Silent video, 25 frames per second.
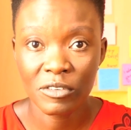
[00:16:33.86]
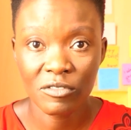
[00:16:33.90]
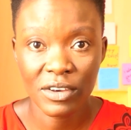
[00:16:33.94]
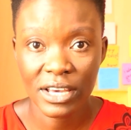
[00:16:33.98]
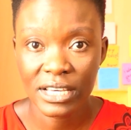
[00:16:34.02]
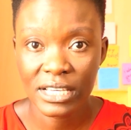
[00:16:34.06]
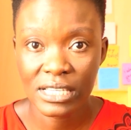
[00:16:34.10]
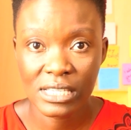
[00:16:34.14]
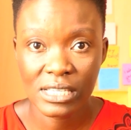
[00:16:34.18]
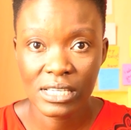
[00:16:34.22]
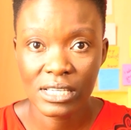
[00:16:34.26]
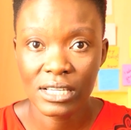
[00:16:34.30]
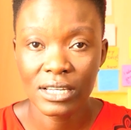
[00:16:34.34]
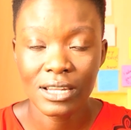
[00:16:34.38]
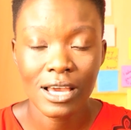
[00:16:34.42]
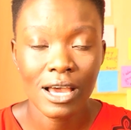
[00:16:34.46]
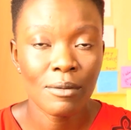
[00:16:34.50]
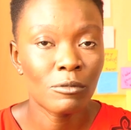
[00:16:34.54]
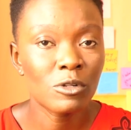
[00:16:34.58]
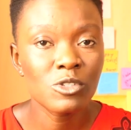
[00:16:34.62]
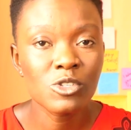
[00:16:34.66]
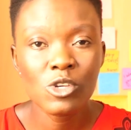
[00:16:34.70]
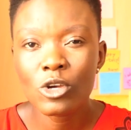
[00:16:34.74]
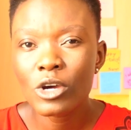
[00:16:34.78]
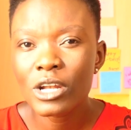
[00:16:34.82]
vaccine.
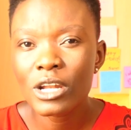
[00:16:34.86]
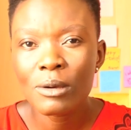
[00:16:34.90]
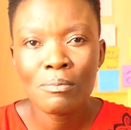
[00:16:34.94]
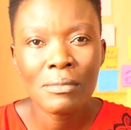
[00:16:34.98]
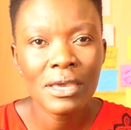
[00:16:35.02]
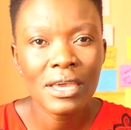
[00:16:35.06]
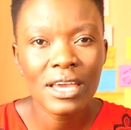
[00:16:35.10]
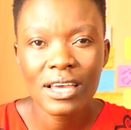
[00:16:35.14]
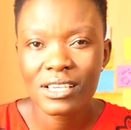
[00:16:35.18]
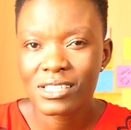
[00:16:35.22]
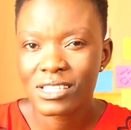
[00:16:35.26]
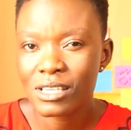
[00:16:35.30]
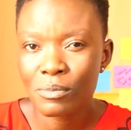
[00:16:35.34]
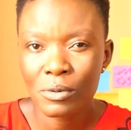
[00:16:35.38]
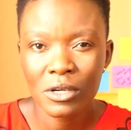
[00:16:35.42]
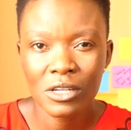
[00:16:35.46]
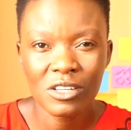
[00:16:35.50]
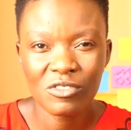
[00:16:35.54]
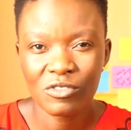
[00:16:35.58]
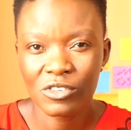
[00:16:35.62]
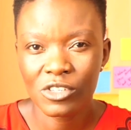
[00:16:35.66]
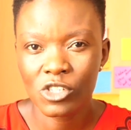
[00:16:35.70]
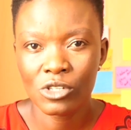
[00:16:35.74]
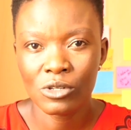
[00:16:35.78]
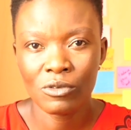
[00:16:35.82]
I'm also going to make a
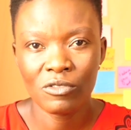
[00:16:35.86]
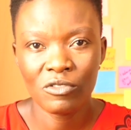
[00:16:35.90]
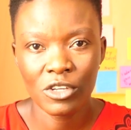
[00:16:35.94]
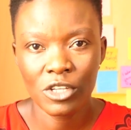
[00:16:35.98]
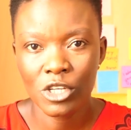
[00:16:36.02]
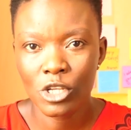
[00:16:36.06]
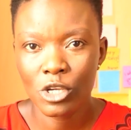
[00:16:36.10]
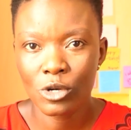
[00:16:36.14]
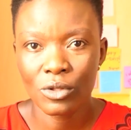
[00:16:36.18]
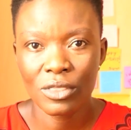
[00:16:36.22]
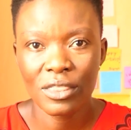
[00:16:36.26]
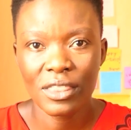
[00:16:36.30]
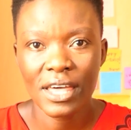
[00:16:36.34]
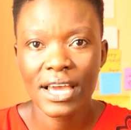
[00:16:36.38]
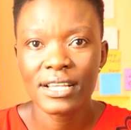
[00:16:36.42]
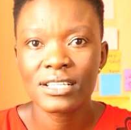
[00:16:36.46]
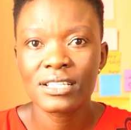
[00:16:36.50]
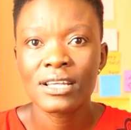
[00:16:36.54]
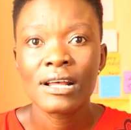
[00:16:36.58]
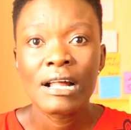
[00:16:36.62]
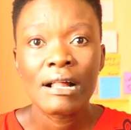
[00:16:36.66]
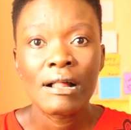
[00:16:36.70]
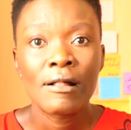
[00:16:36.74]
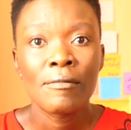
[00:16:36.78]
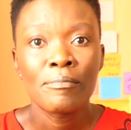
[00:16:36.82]
separate video on
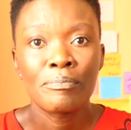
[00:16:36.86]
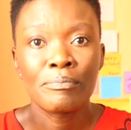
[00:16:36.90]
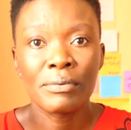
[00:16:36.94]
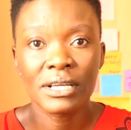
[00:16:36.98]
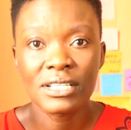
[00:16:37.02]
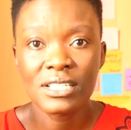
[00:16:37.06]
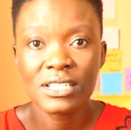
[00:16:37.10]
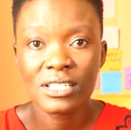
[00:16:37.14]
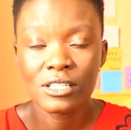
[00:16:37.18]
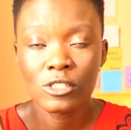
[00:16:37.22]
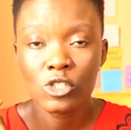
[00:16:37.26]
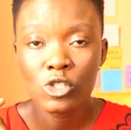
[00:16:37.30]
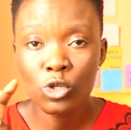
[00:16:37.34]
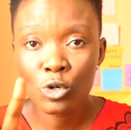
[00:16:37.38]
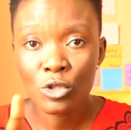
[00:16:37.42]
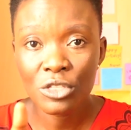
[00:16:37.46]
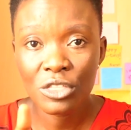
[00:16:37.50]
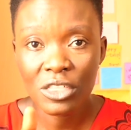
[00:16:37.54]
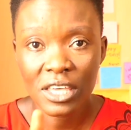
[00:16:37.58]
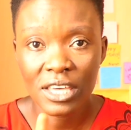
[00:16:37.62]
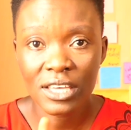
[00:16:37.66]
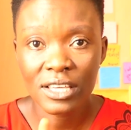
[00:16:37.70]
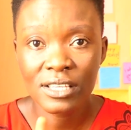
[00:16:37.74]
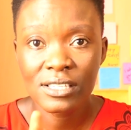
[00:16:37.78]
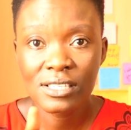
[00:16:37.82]
that. But
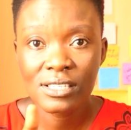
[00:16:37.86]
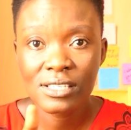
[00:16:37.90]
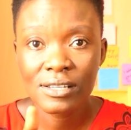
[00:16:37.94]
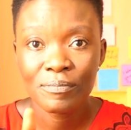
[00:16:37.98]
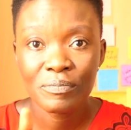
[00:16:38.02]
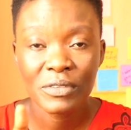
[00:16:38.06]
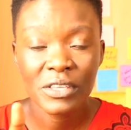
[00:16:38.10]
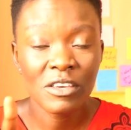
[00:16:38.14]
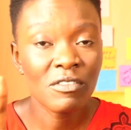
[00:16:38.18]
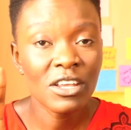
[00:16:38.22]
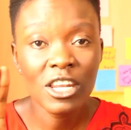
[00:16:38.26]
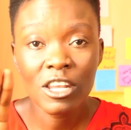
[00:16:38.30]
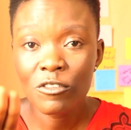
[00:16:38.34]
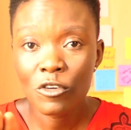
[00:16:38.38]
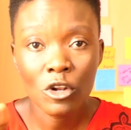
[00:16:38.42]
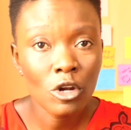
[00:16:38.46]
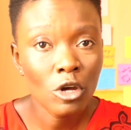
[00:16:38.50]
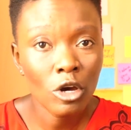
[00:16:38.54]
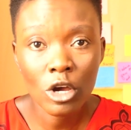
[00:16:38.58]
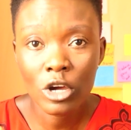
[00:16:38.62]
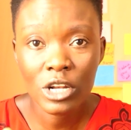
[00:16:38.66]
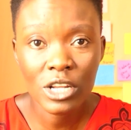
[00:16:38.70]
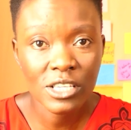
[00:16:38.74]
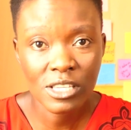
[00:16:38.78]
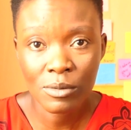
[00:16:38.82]
2 things, even if you're
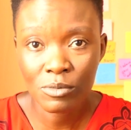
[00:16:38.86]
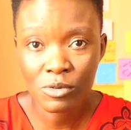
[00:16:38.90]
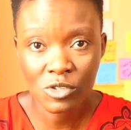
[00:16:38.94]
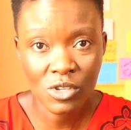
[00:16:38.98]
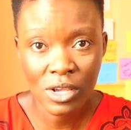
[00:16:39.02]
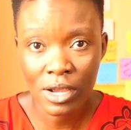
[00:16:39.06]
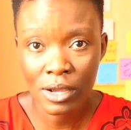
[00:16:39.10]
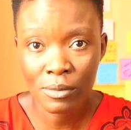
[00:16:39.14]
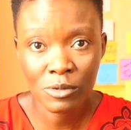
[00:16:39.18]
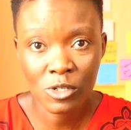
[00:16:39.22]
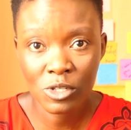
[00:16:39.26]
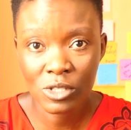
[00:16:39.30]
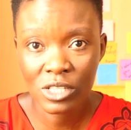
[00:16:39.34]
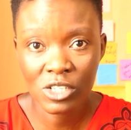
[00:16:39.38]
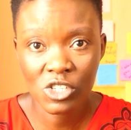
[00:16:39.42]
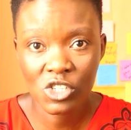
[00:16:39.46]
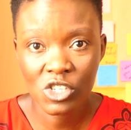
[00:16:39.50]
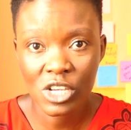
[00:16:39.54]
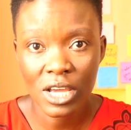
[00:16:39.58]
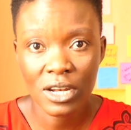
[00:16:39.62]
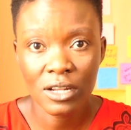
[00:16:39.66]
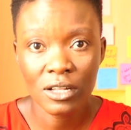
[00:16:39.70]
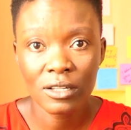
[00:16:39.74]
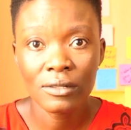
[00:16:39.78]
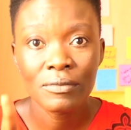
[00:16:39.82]
not going to subscribe to this
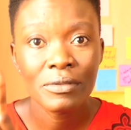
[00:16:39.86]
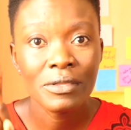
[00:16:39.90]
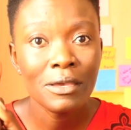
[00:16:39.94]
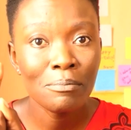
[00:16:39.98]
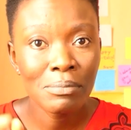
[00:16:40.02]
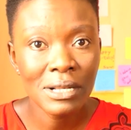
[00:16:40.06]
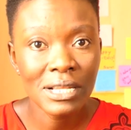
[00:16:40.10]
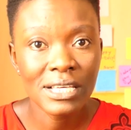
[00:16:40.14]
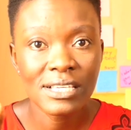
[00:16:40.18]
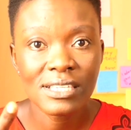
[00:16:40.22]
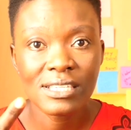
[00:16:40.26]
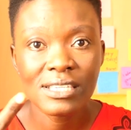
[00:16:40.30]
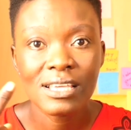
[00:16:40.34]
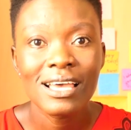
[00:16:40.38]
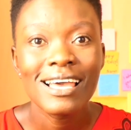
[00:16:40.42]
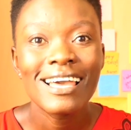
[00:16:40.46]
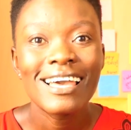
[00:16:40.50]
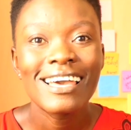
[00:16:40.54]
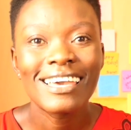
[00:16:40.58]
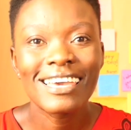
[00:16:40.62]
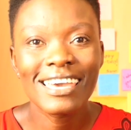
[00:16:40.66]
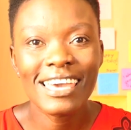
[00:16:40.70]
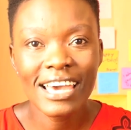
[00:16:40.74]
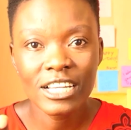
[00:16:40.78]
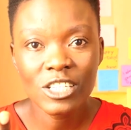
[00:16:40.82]
channel, please
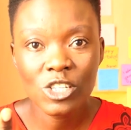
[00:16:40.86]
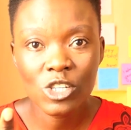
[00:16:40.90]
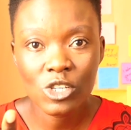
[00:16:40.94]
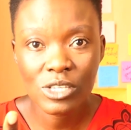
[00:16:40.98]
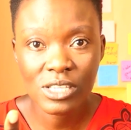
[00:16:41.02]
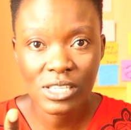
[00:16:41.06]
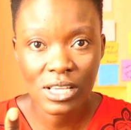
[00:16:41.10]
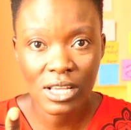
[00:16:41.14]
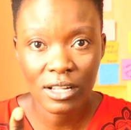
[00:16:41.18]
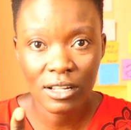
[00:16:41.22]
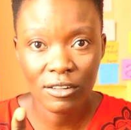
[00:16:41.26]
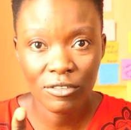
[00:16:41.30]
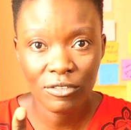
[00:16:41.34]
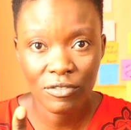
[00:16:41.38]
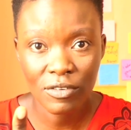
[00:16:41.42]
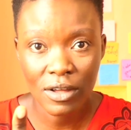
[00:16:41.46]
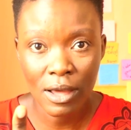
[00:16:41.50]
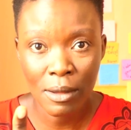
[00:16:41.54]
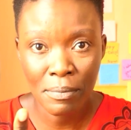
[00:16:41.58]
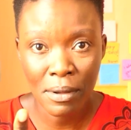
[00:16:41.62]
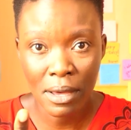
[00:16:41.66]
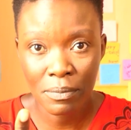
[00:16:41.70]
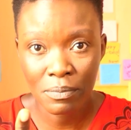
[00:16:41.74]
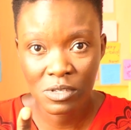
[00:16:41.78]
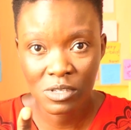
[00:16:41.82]
get yourself
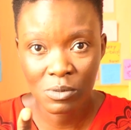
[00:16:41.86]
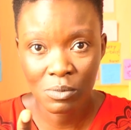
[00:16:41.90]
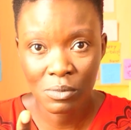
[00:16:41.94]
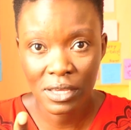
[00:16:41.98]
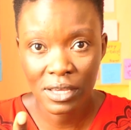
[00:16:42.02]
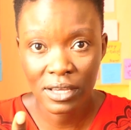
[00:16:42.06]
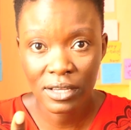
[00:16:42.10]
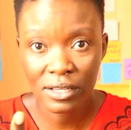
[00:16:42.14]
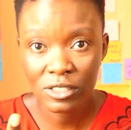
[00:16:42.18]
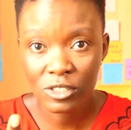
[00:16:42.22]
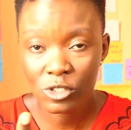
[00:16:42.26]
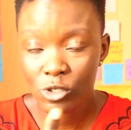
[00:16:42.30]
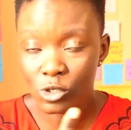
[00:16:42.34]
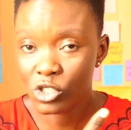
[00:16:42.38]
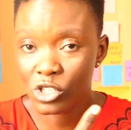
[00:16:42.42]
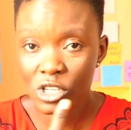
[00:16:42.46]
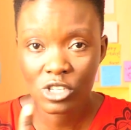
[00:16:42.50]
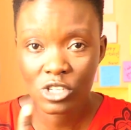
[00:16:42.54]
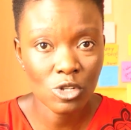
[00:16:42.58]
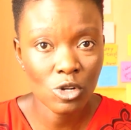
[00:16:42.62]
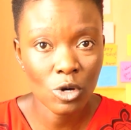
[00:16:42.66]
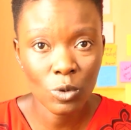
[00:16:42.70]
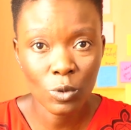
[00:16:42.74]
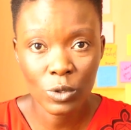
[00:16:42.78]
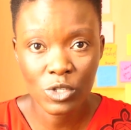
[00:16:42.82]
a pap smear to
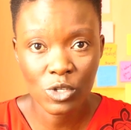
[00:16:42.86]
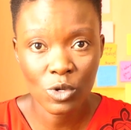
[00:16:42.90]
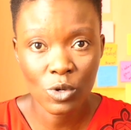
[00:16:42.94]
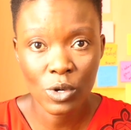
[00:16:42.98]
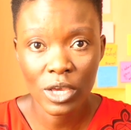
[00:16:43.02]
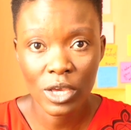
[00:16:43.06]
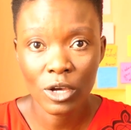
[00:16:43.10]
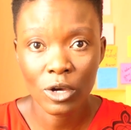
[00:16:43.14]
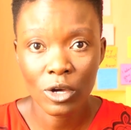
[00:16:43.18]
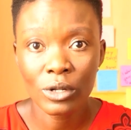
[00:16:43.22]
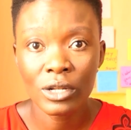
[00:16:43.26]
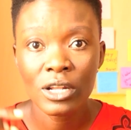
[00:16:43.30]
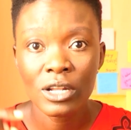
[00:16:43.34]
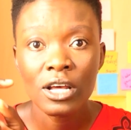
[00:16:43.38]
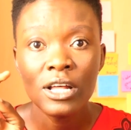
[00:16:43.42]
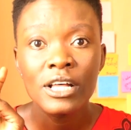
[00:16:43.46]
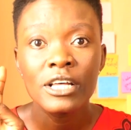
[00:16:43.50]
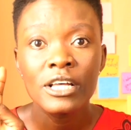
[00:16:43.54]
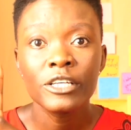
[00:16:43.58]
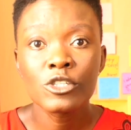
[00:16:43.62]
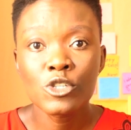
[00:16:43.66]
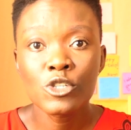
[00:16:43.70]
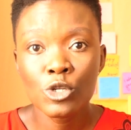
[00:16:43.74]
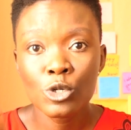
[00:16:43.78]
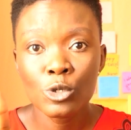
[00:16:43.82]
just know what's going on.
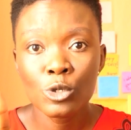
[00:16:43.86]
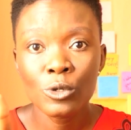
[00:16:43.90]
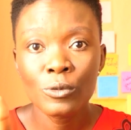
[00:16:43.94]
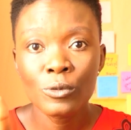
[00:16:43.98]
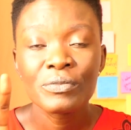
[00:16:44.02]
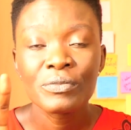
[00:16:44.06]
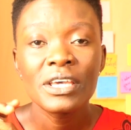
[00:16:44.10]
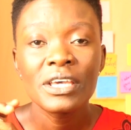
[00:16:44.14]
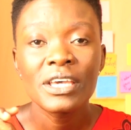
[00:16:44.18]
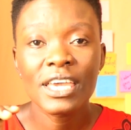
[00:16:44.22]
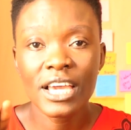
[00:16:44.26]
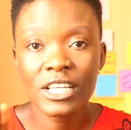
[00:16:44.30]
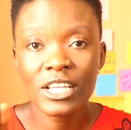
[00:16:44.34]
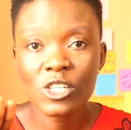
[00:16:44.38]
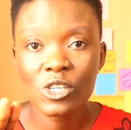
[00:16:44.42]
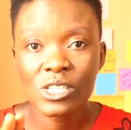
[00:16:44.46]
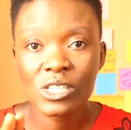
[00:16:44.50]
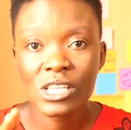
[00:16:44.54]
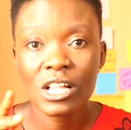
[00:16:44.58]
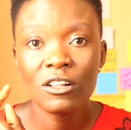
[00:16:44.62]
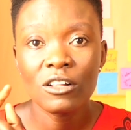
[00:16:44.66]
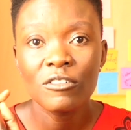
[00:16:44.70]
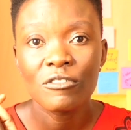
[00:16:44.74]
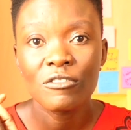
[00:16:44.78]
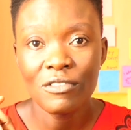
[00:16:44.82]
2, get
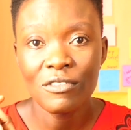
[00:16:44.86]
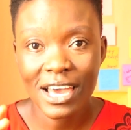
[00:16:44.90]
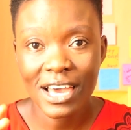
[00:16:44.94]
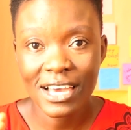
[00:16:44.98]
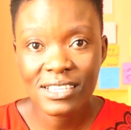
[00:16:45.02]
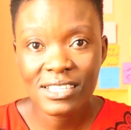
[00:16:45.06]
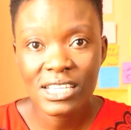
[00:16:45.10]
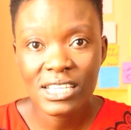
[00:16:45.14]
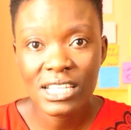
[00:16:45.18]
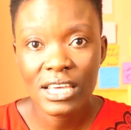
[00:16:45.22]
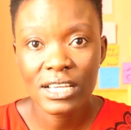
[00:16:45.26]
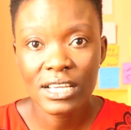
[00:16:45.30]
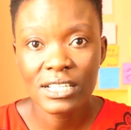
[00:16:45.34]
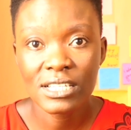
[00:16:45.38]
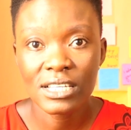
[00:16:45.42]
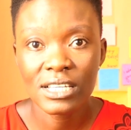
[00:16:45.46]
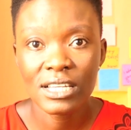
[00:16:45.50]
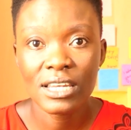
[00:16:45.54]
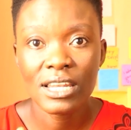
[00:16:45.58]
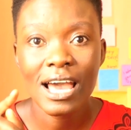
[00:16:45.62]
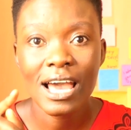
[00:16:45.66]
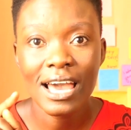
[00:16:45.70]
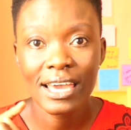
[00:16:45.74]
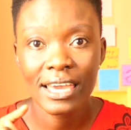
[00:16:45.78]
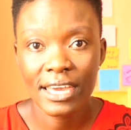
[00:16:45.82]
yourself
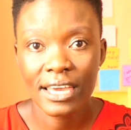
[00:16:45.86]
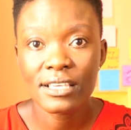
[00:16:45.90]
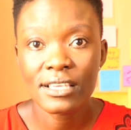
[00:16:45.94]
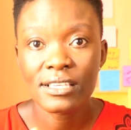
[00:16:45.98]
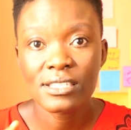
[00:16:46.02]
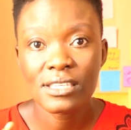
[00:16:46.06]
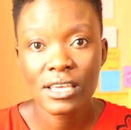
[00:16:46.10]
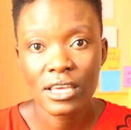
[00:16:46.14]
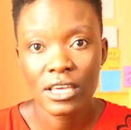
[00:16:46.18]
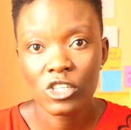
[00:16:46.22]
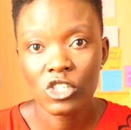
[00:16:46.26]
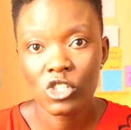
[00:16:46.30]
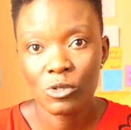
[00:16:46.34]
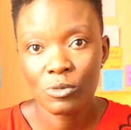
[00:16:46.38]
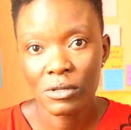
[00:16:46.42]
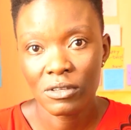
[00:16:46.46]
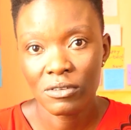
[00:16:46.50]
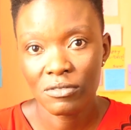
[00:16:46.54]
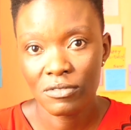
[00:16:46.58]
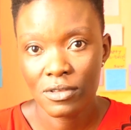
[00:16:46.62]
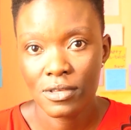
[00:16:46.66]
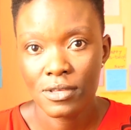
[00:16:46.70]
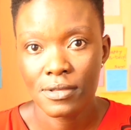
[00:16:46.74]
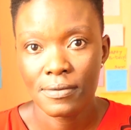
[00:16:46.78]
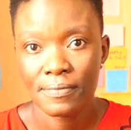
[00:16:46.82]
vaccinated against
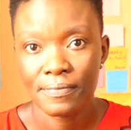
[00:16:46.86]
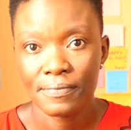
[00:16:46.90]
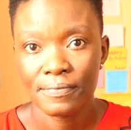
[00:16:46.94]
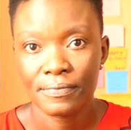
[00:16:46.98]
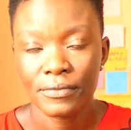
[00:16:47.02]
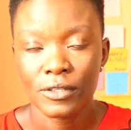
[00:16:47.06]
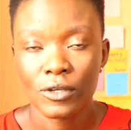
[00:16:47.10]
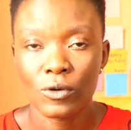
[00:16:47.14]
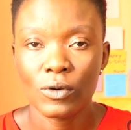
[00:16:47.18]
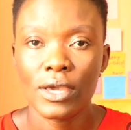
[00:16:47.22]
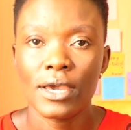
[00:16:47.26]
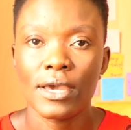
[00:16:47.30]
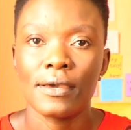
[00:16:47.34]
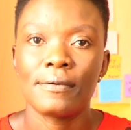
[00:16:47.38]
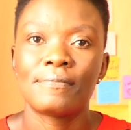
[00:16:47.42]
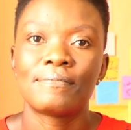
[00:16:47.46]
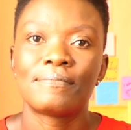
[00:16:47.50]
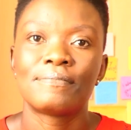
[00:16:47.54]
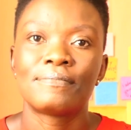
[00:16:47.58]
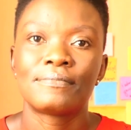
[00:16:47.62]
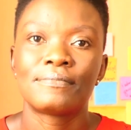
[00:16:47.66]
HPV. Okay,